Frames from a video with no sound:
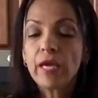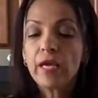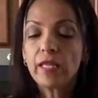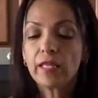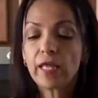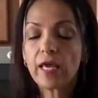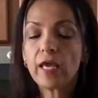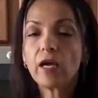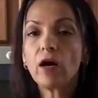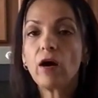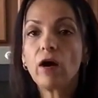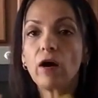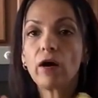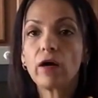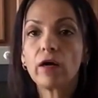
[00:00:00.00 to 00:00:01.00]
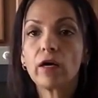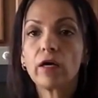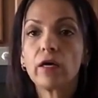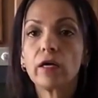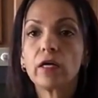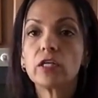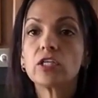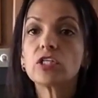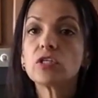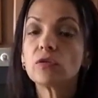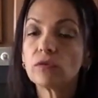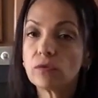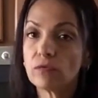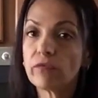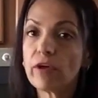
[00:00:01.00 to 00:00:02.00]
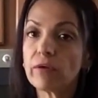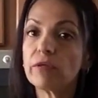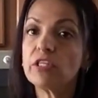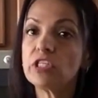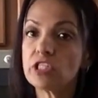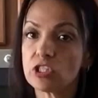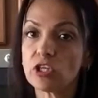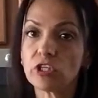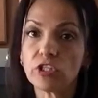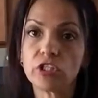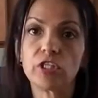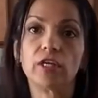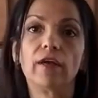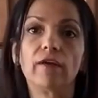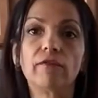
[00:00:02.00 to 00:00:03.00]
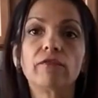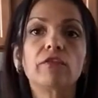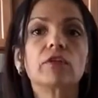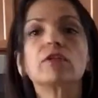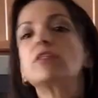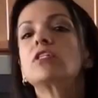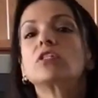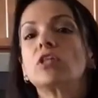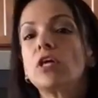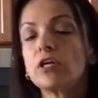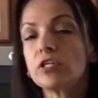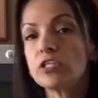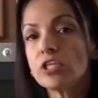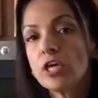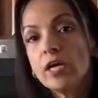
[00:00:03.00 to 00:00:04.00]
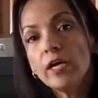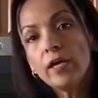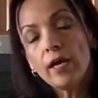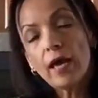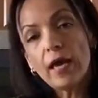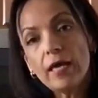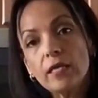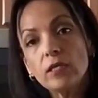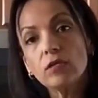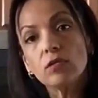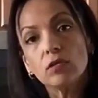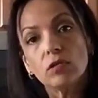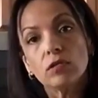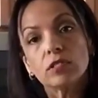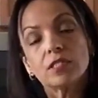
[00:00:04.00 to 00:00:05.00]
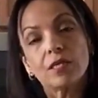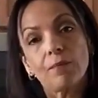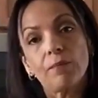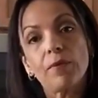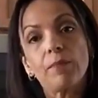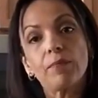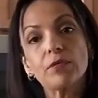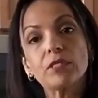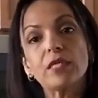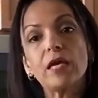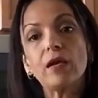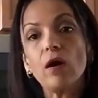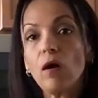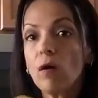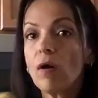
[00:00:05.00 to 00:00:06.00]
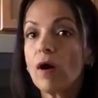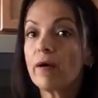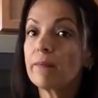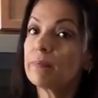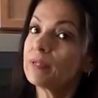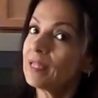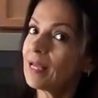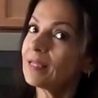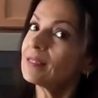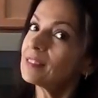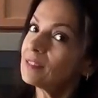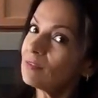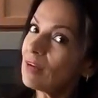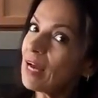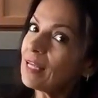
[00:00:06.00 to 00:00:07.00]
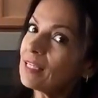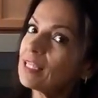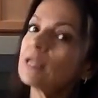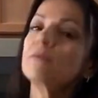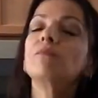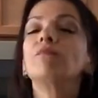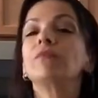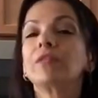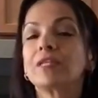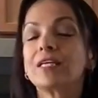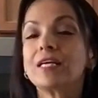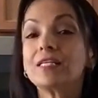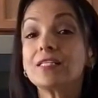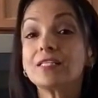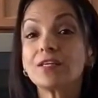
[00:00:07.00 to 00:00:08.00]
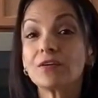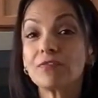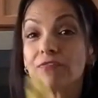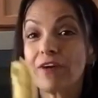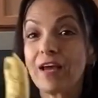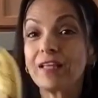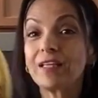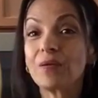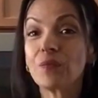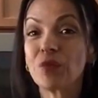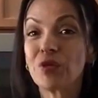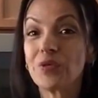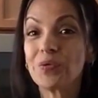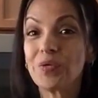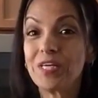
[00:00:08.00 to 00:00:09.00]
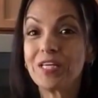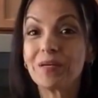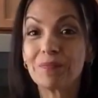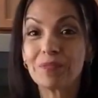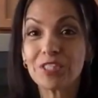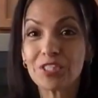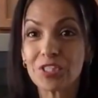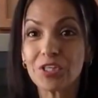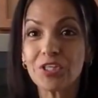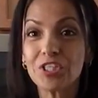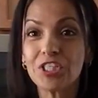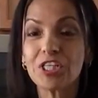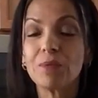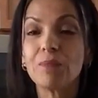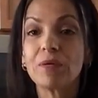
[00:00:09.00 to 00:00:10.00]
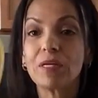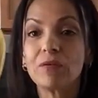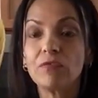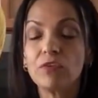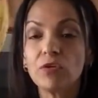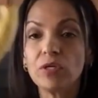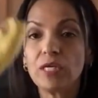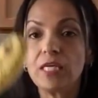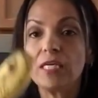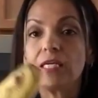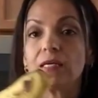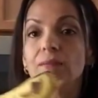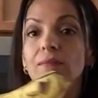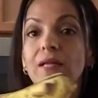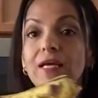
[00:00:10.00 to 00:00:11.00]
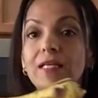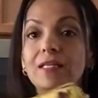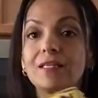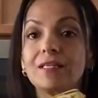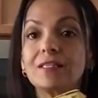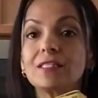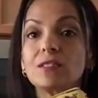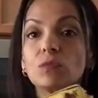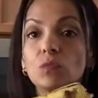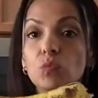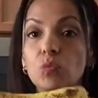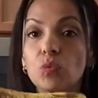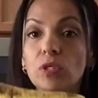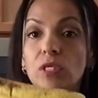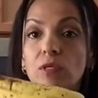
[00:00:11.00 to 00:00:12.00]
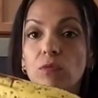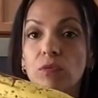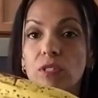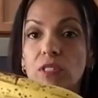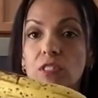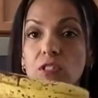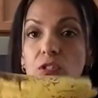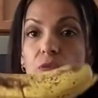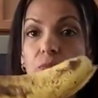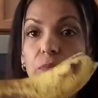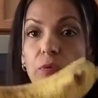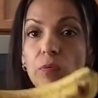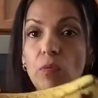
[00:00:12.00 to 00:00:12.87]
they are very starchy and full of starch. And some people say, oh, aren't bananas fattening? yes, they're fattening when you eat them starchy, but if you eat them like this, really super